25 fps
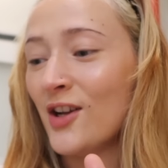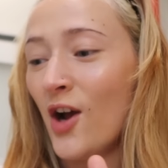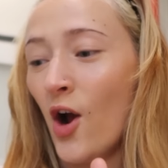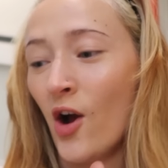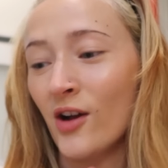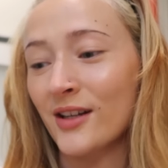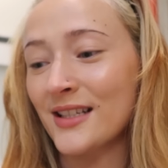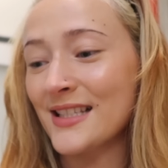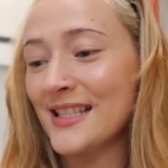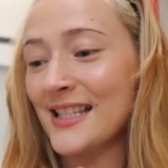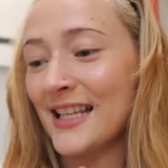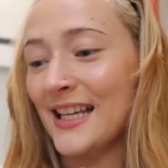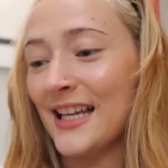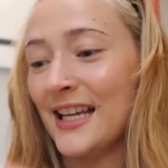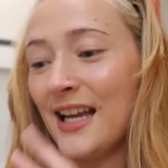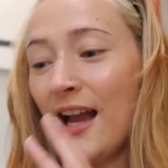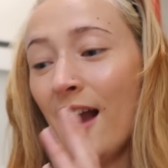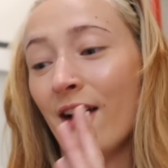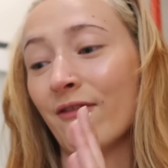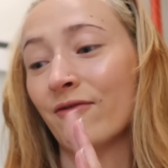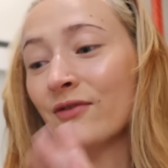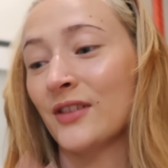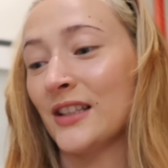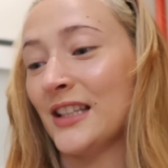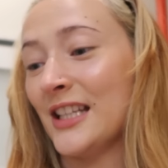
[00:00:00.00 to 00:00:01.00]
Honestly,
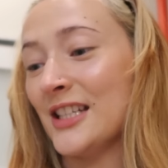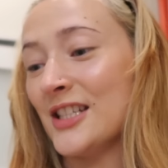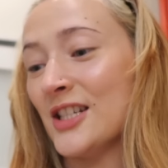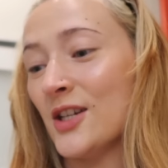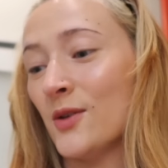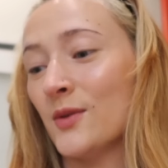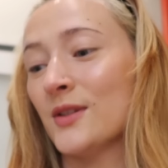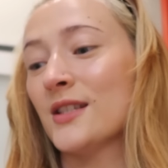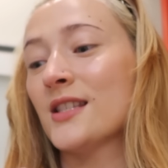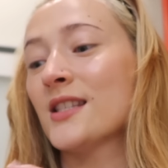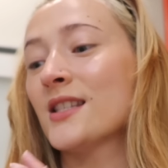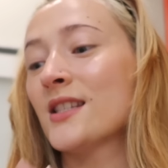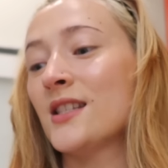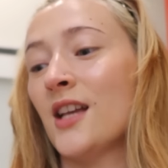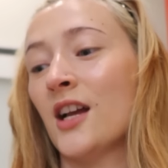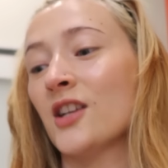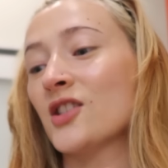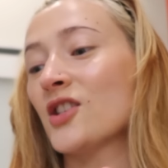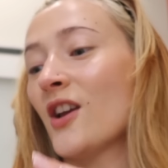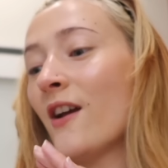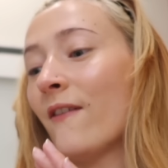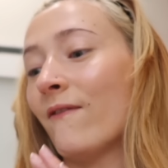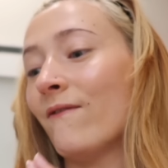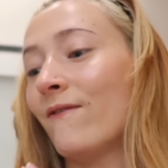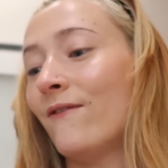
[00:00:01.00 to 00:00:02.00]
I really do. It's
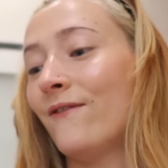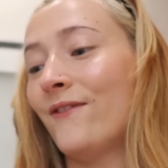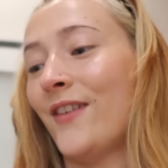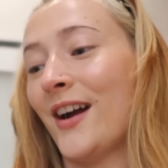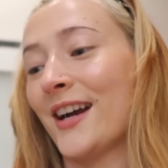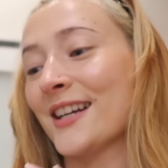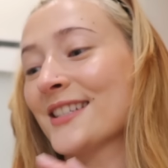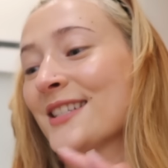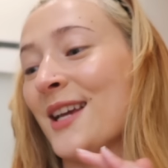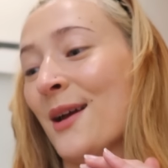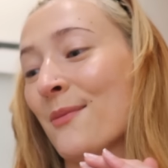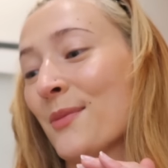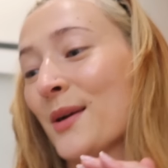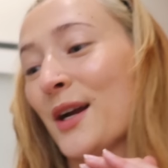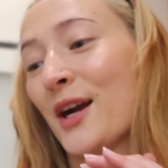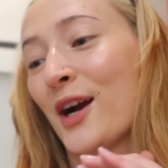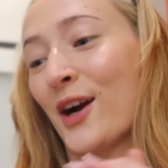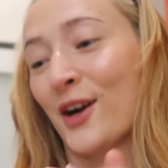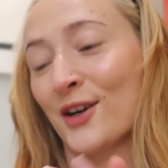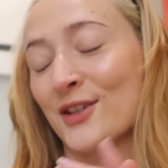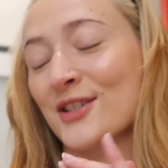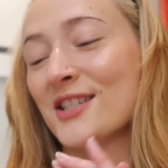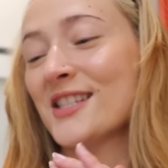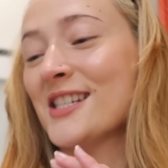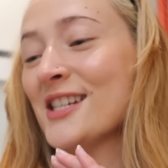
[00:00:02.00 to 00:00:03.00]
such a fucked up,
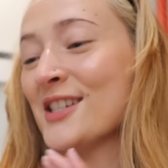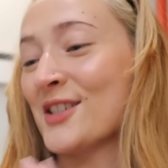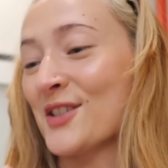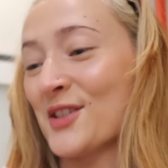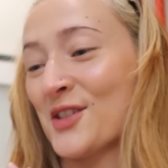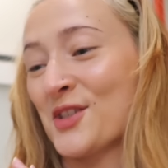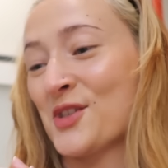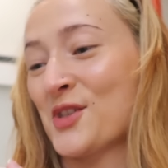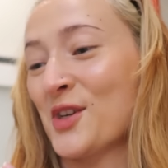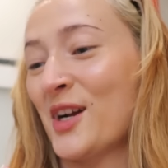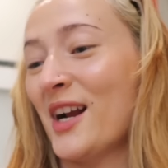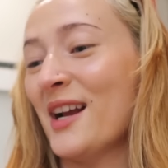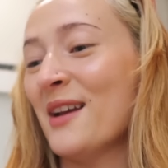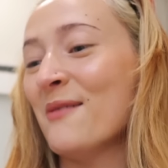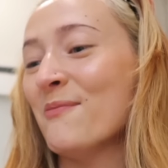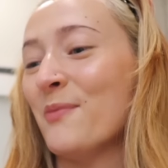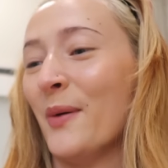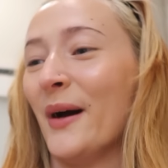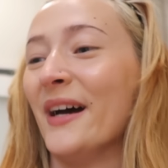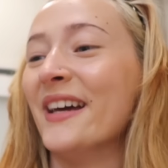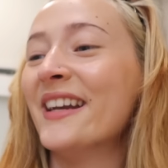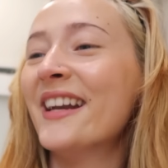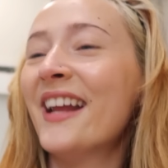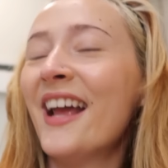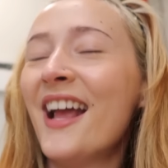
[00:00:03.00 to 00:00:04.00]
cursed industry,
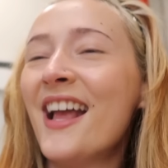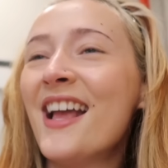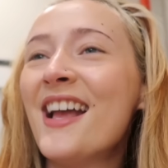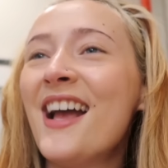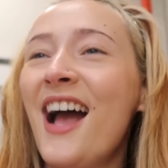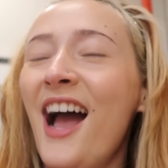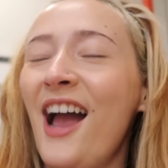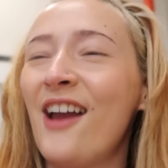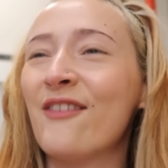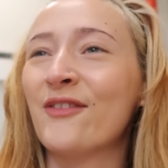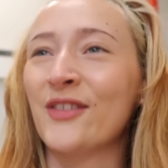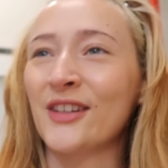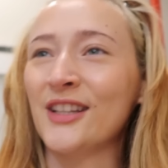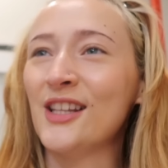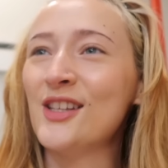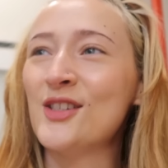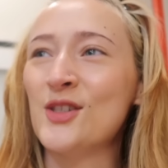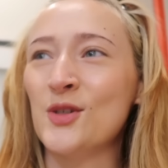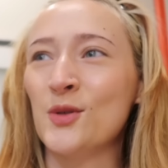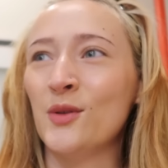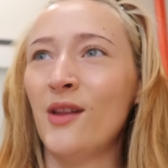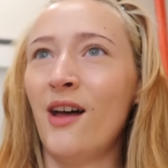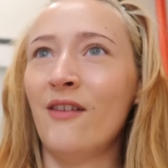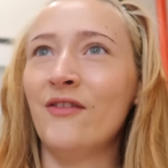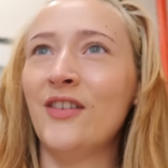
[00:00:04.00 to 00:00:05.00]
but I really
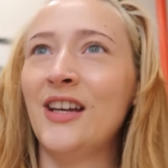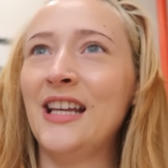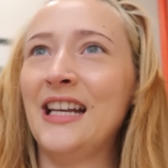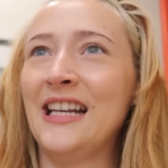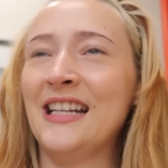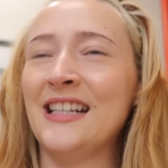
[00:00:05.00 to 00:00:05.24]
do love it.